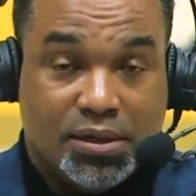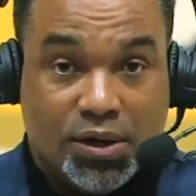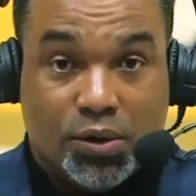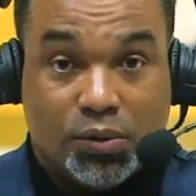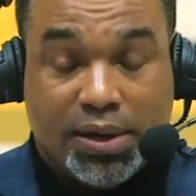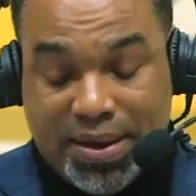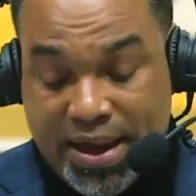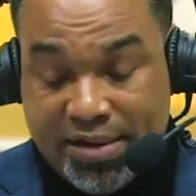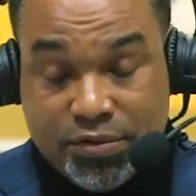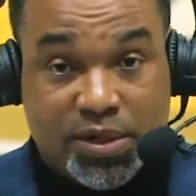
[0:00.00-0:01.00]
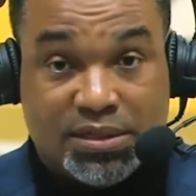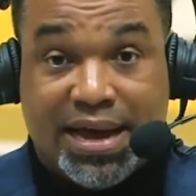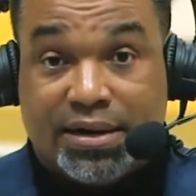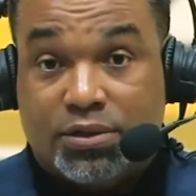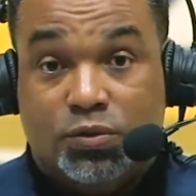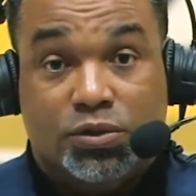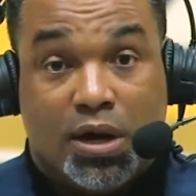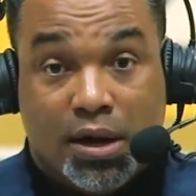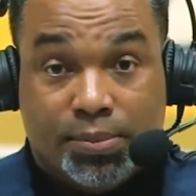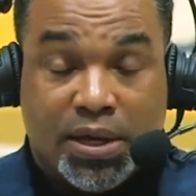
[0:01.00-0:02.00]
You know, everybody's attitudes are
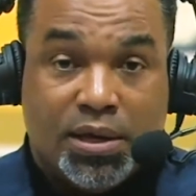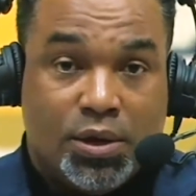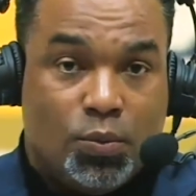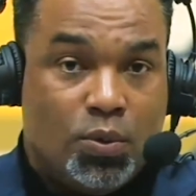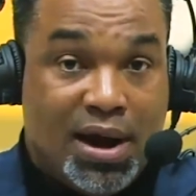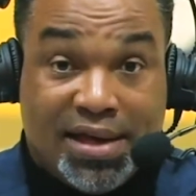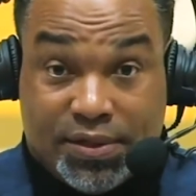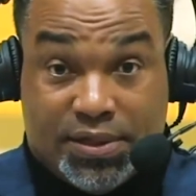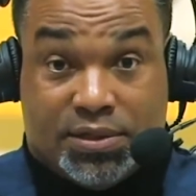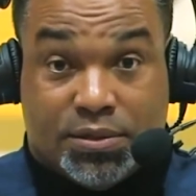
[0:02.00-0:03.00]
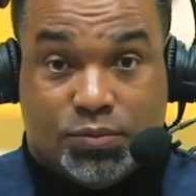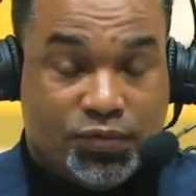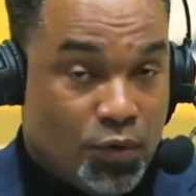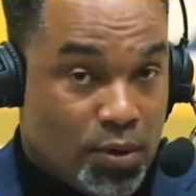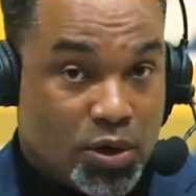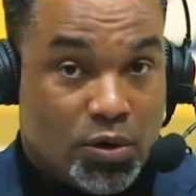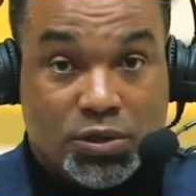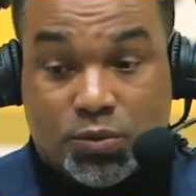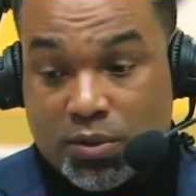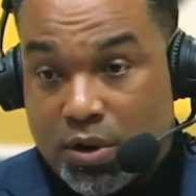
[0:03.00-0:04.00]
up. We're athletes, we're former
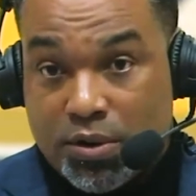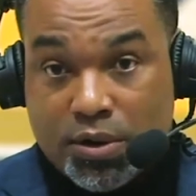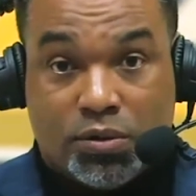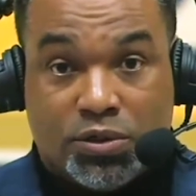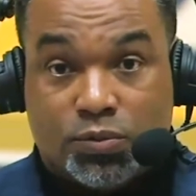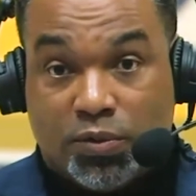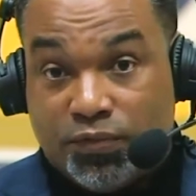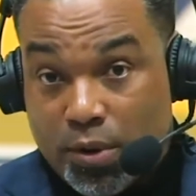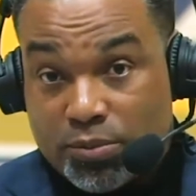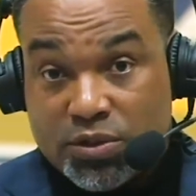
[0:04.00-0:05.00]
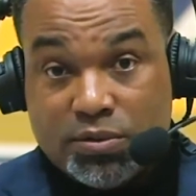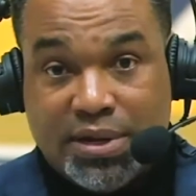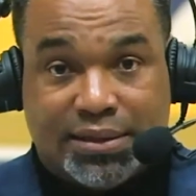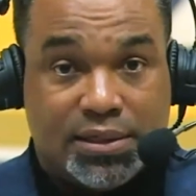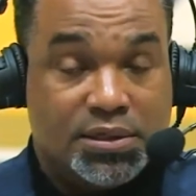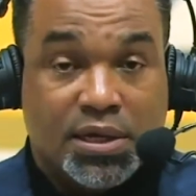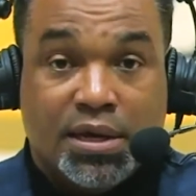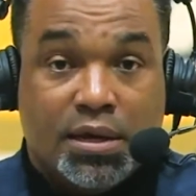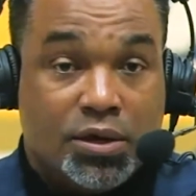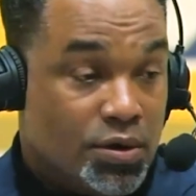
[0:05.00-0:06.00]
coaches, we're current coaches, we're former student athletes,
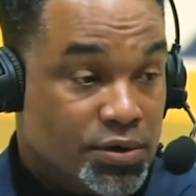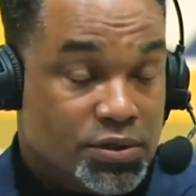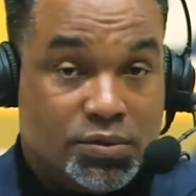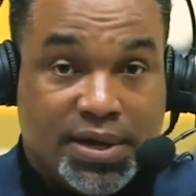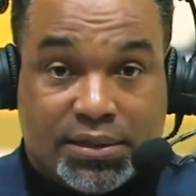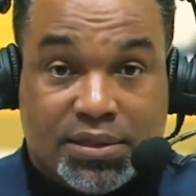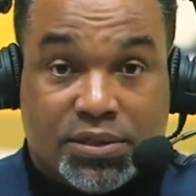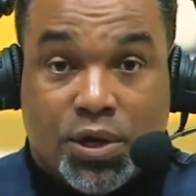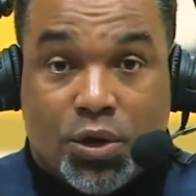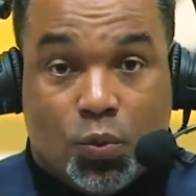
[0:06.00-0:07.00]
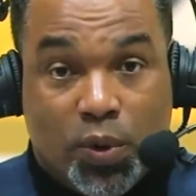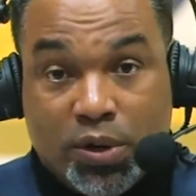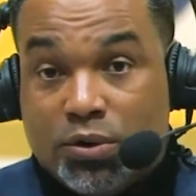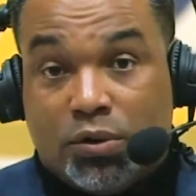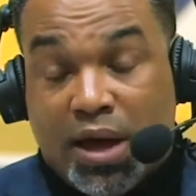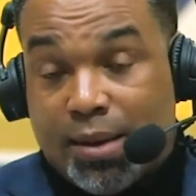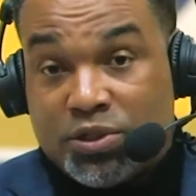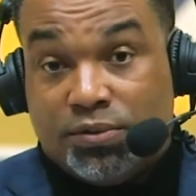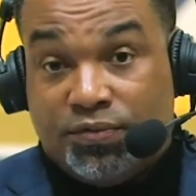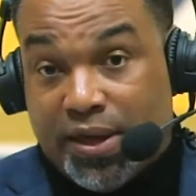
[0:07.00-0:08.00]
current student athletes. We don't know the
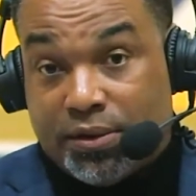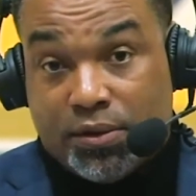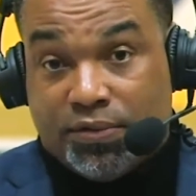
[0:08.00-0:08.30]
option of failure.